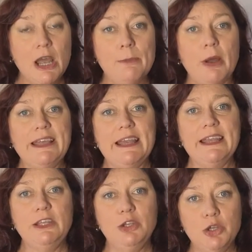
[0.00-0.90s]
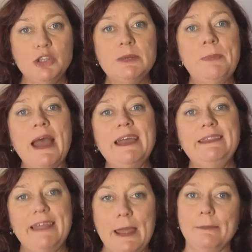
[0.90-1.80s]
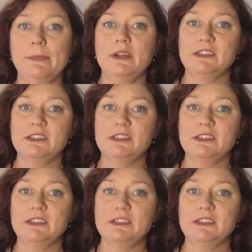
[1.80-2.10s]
by getting you to pay them